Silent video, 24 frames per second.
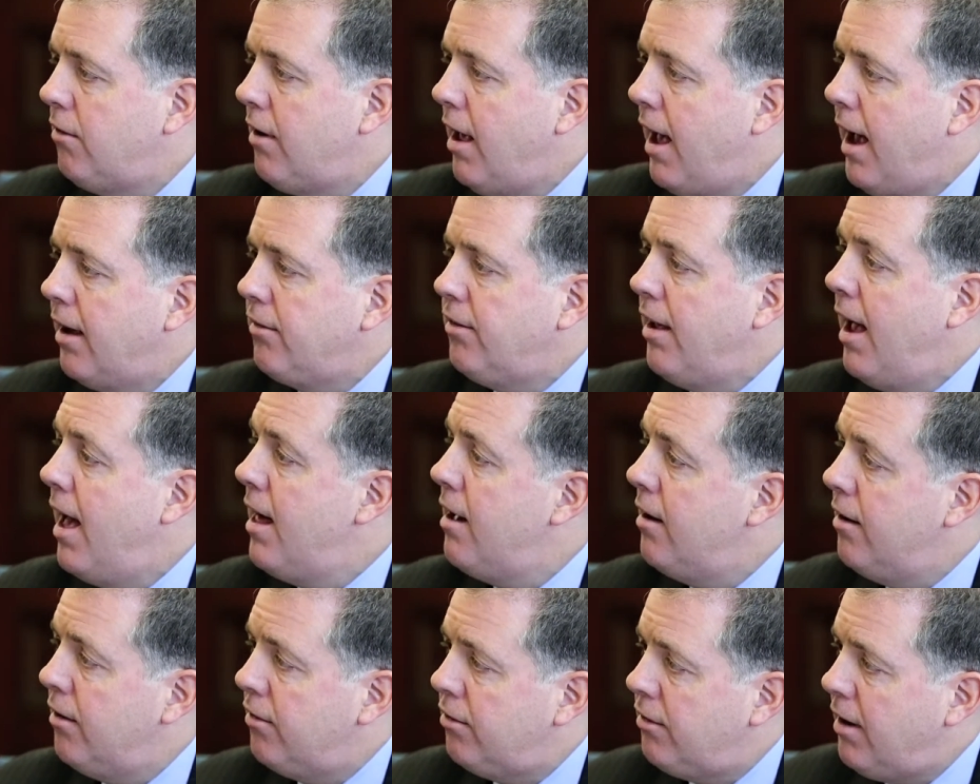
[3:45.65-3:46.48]
tax
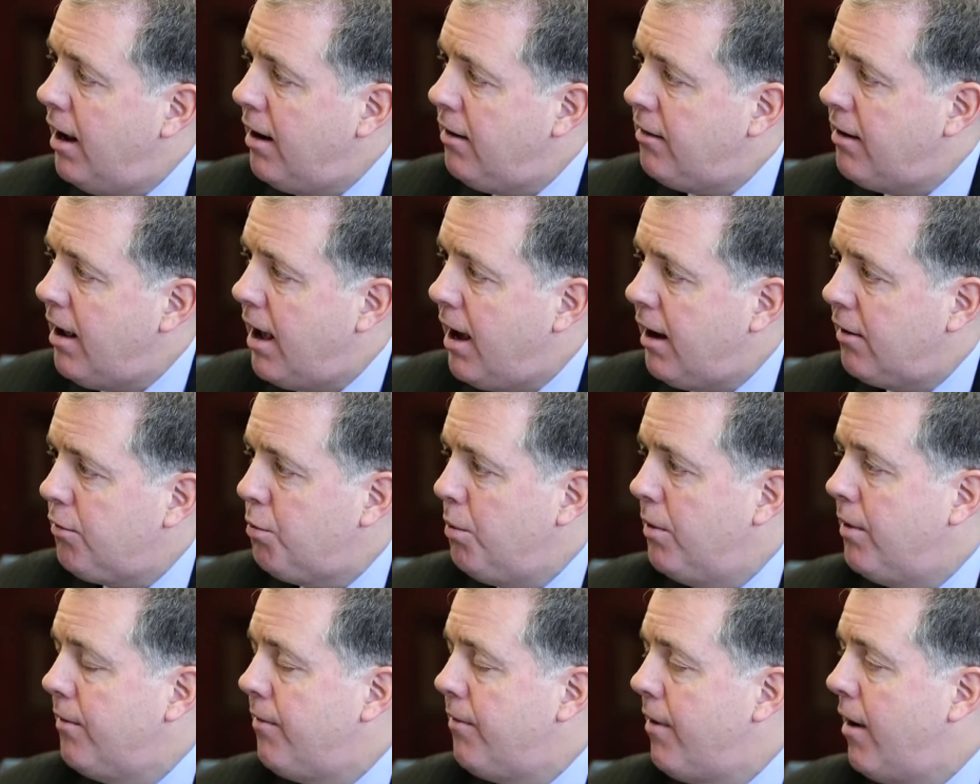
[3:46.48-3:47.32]
and an estate tax
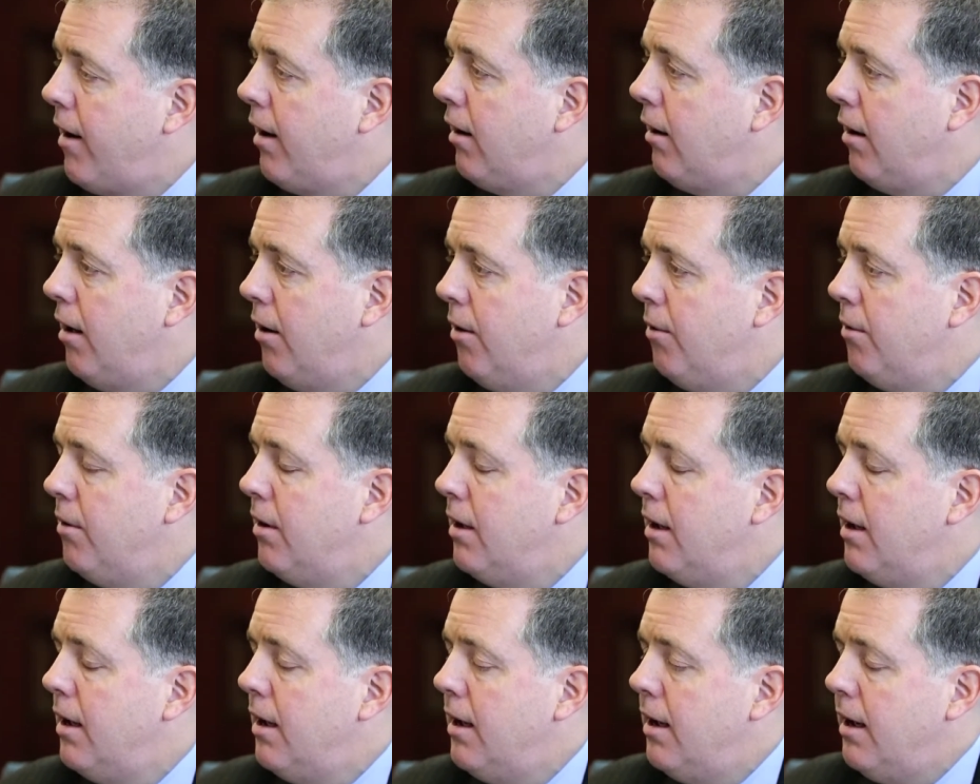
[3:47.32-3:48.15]
with a very low
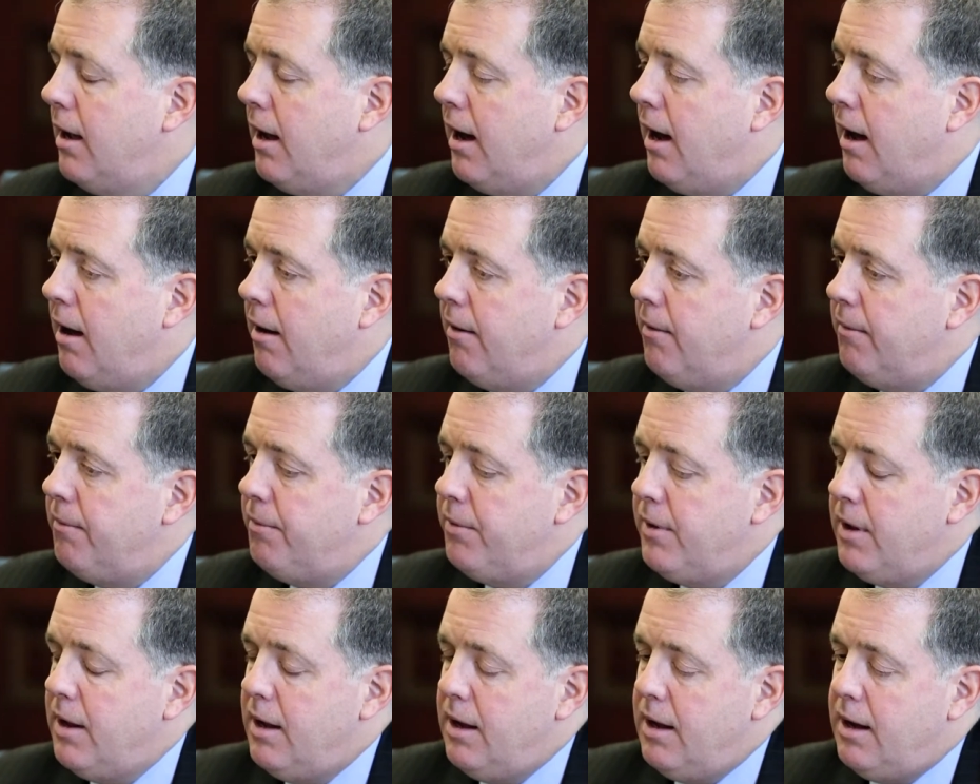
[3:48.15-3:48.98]

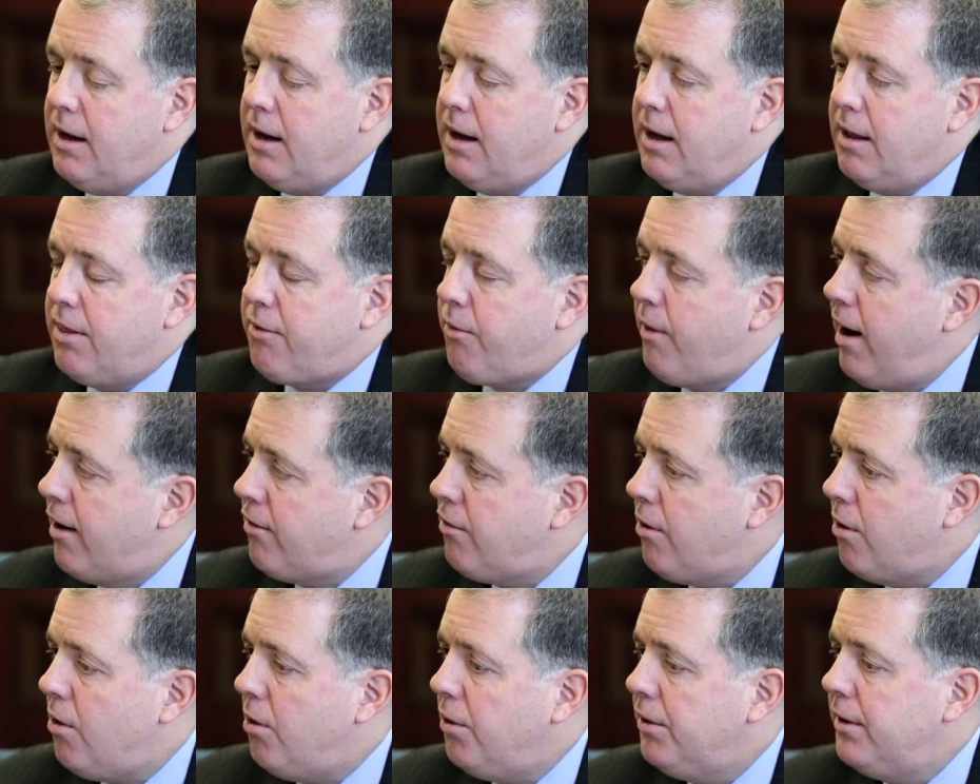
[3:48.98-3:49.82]

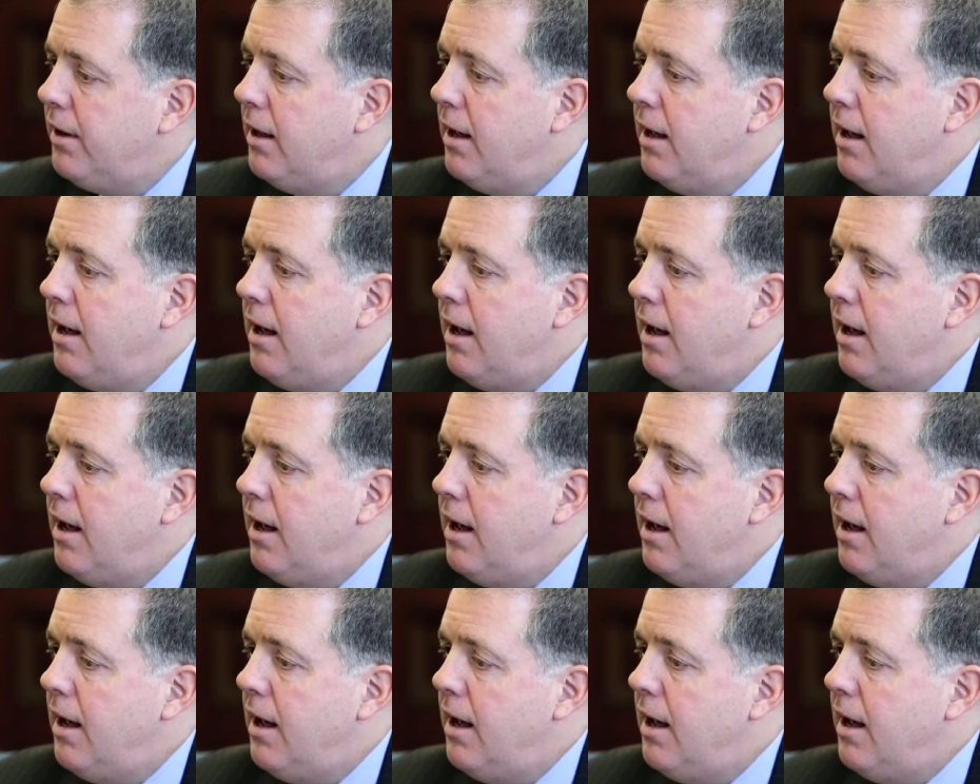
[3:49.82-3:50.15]
threshold,